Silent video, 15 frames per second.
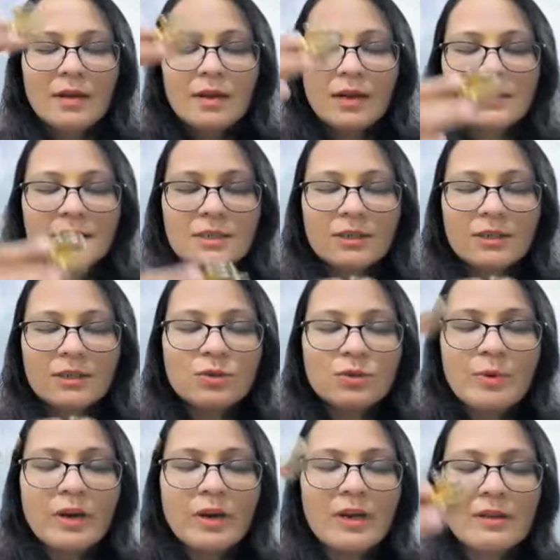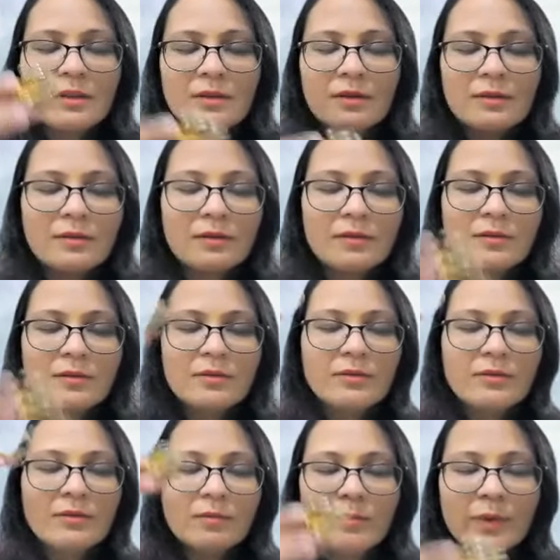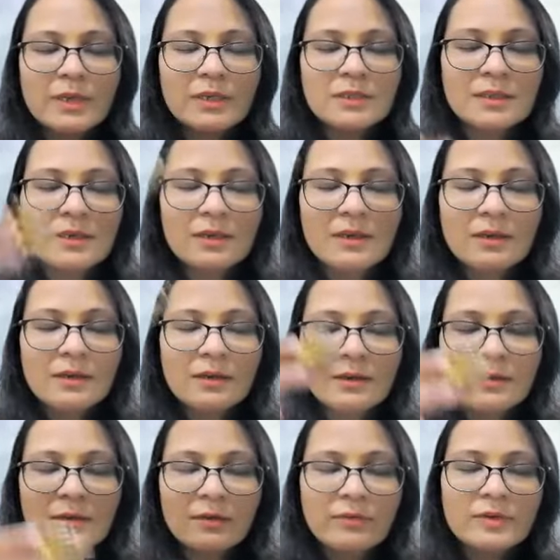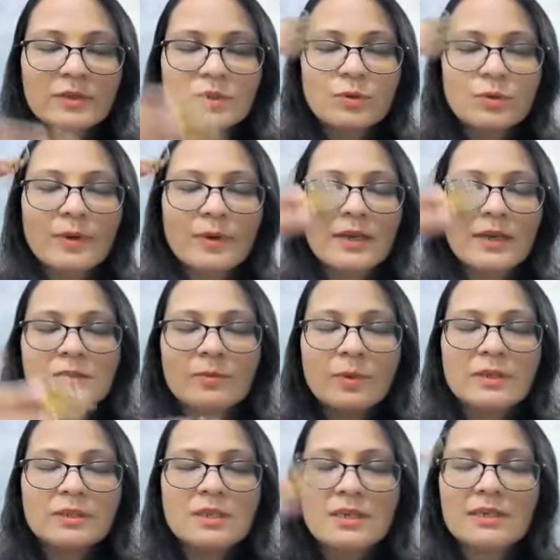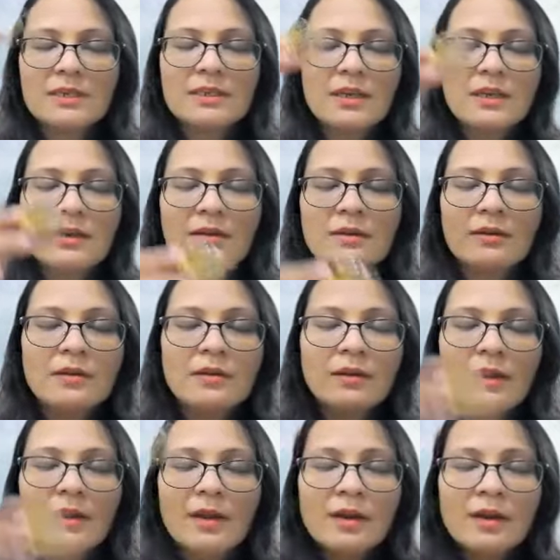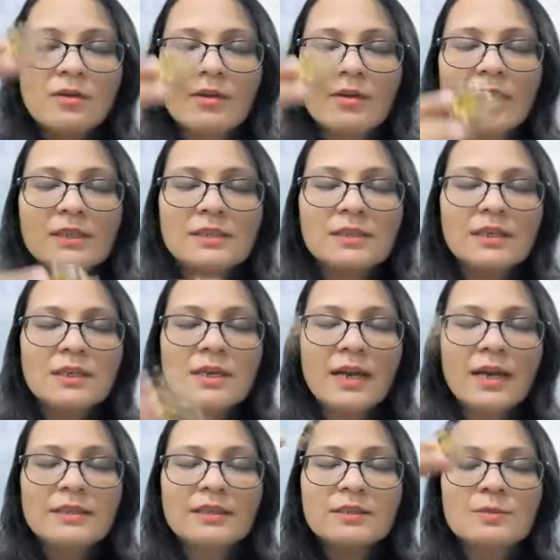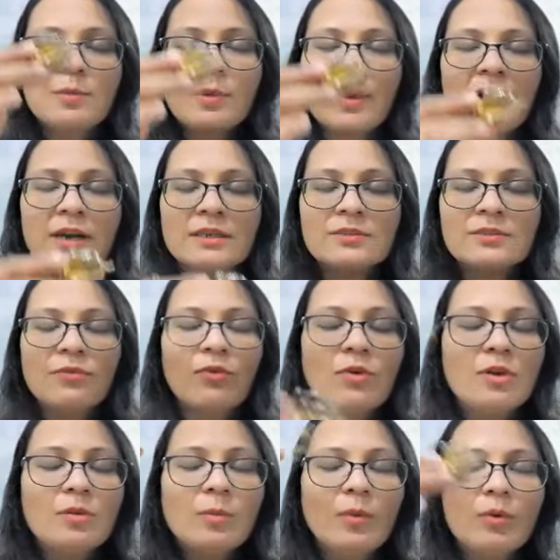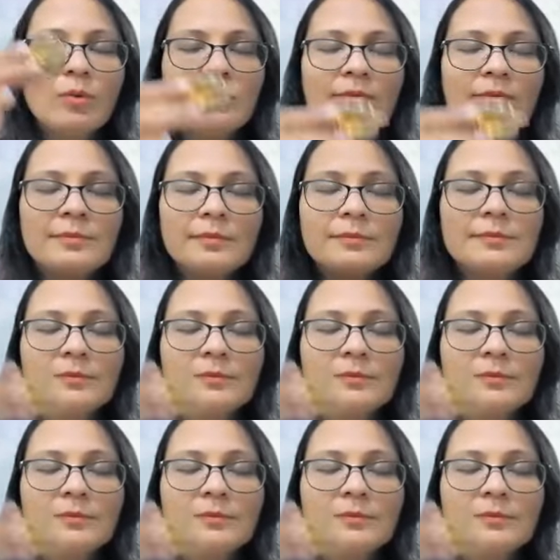Continue to breathe mentally, visualize mentally, say you're gazing at this bright full moon.